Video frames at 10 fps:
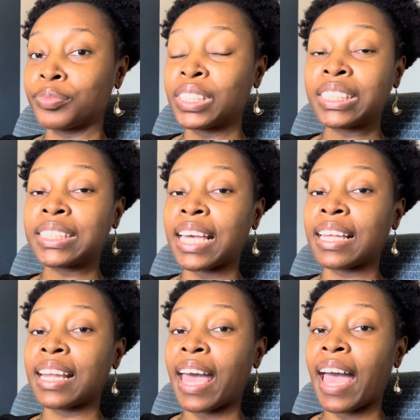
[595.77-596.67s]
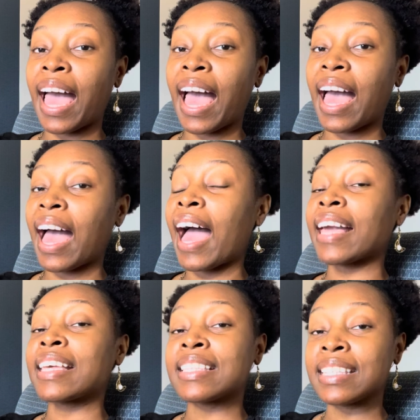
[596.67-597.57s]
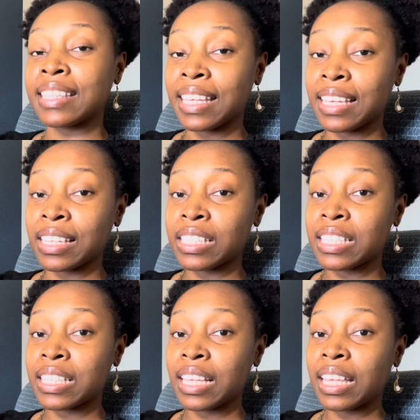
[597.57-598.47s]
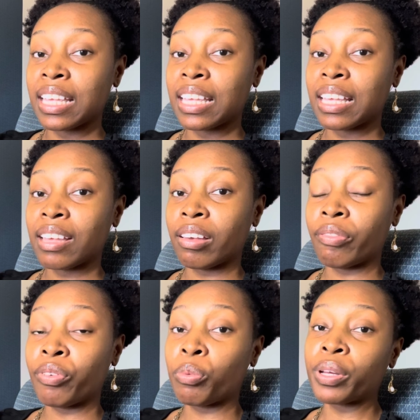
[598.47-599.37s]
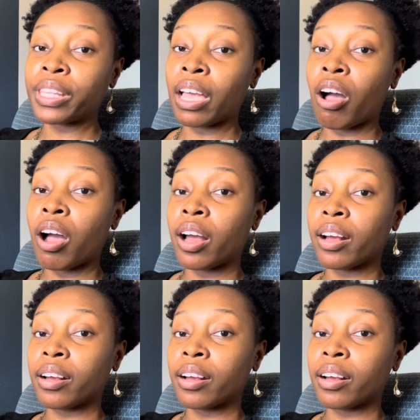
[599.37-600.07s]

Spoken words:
just say that I can see things for what they are.